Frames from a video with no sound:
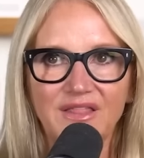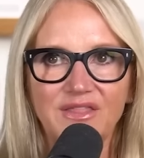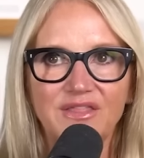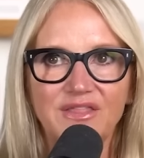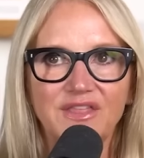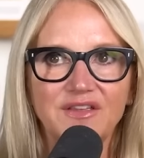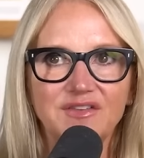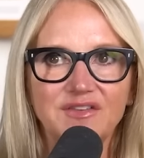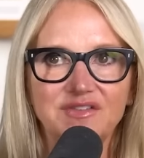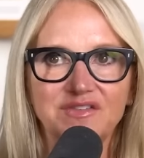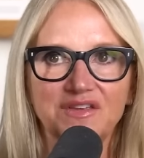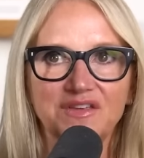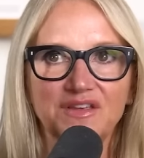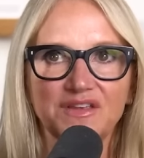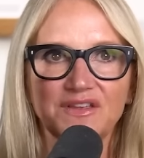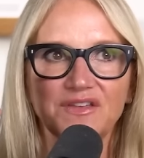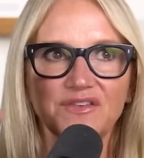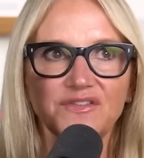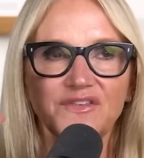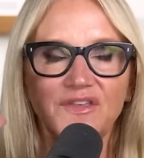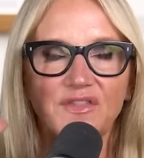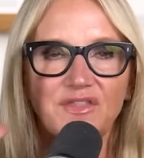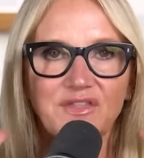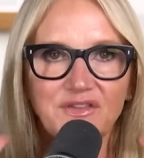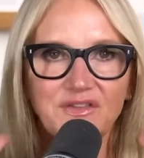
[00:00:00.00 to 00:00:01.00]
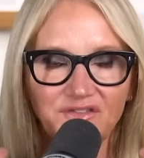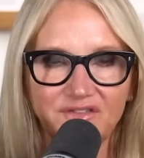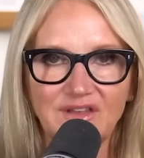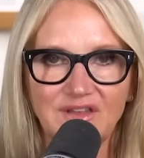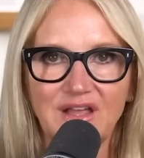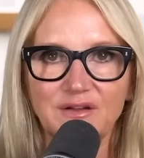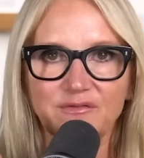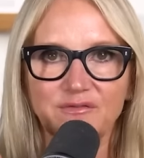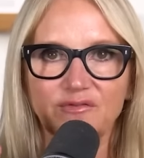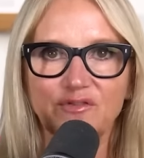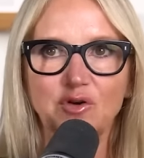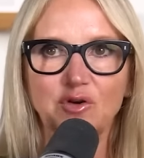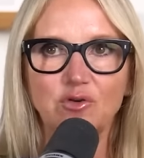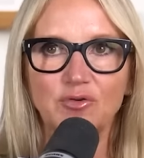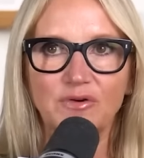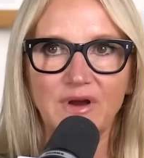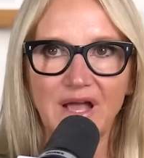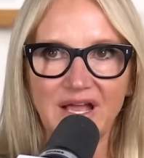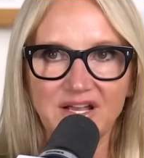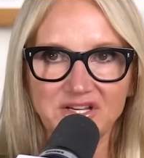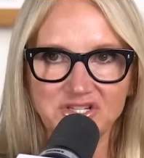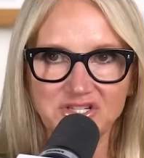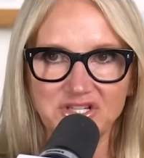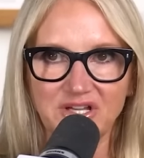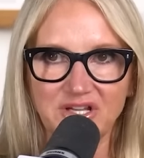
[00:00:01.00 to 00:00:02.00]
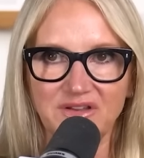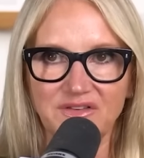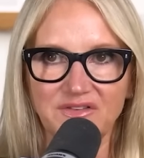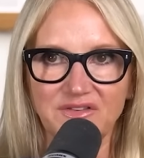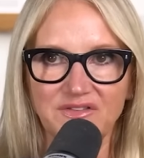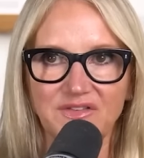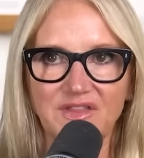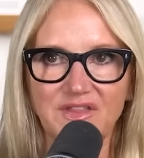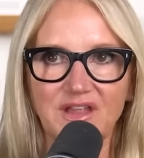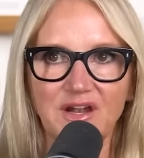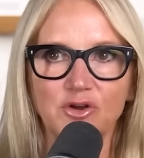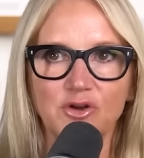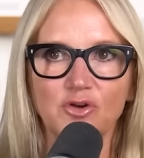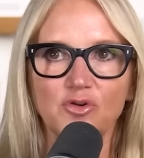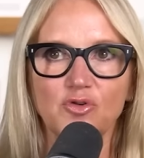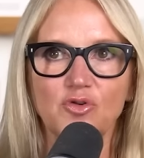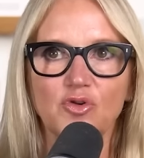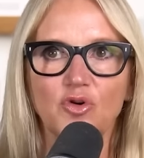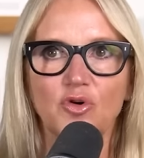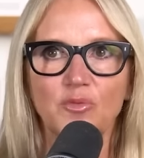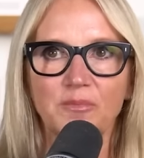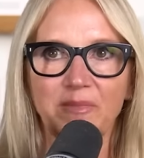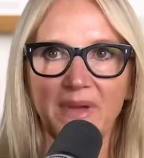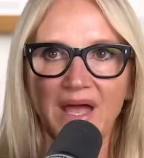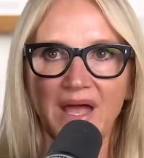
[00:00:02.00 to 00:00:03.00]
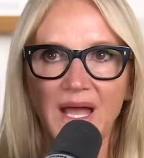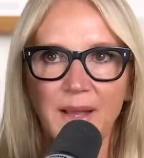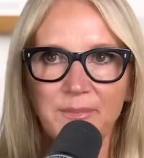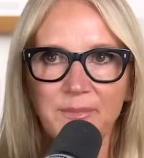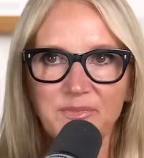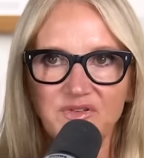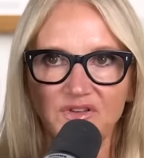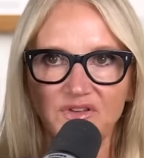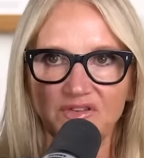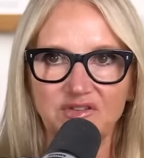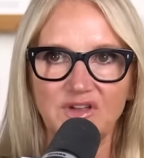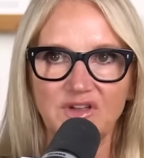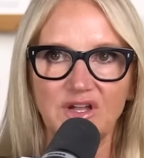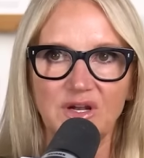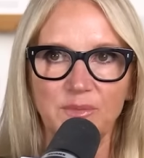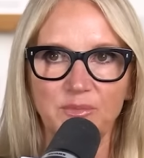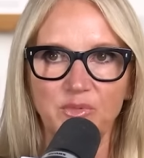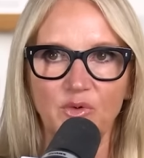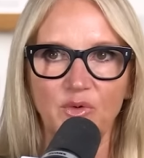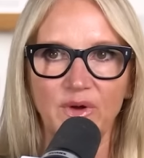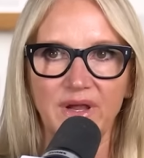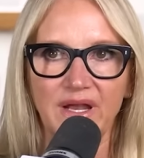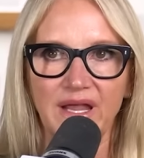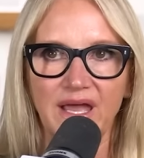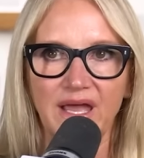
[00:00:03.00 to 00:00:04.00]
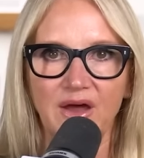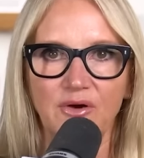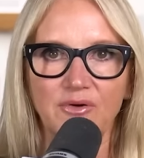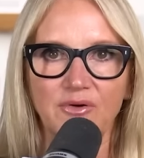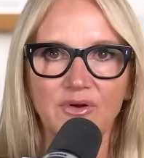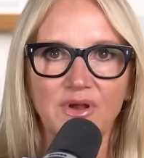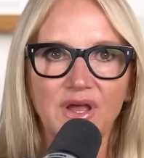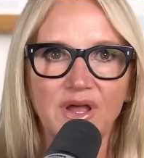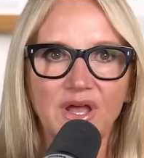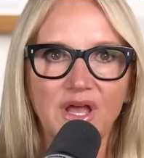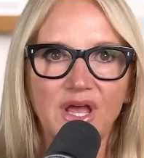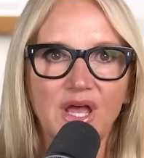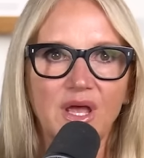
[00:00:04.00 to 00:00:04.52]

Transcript: This is the set of directions that a Google Maps is going to point out,